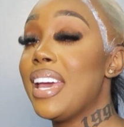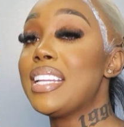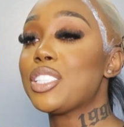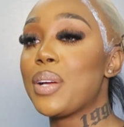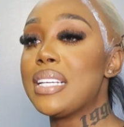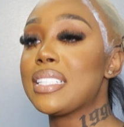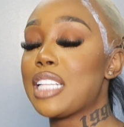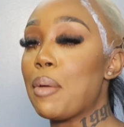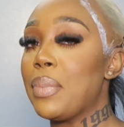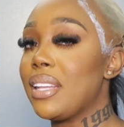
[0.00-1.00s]
And it's crazy because
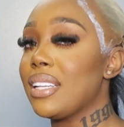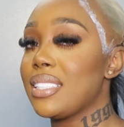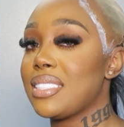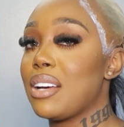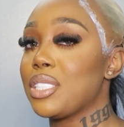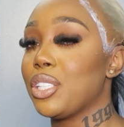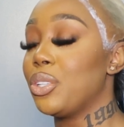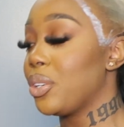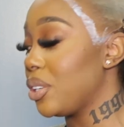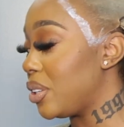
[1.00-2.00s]
I've been like this since a
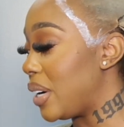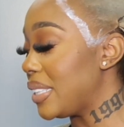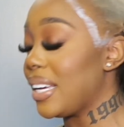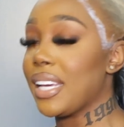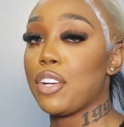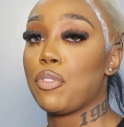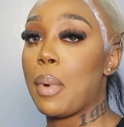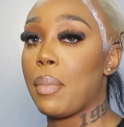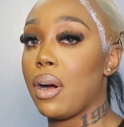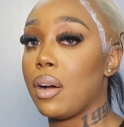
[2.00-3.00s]
little girl. I think I get it from
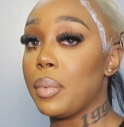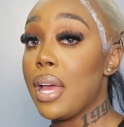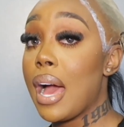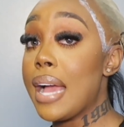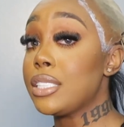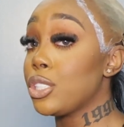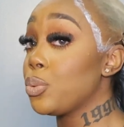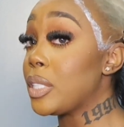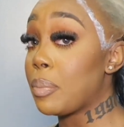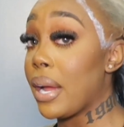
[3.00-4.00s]
my mom. I used to
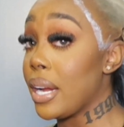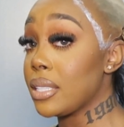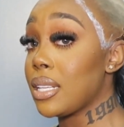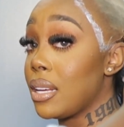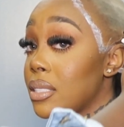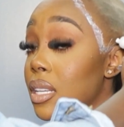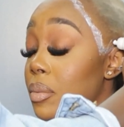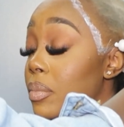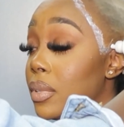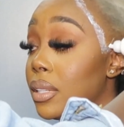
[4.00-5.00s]
switch my hairstyles
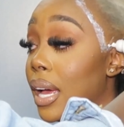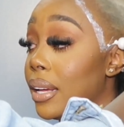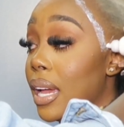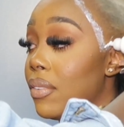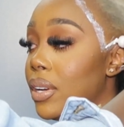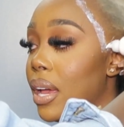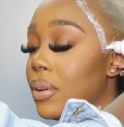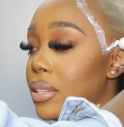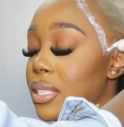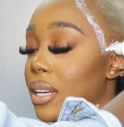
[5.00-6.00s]
up like every day
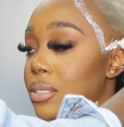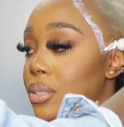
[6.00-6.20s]
when I was in high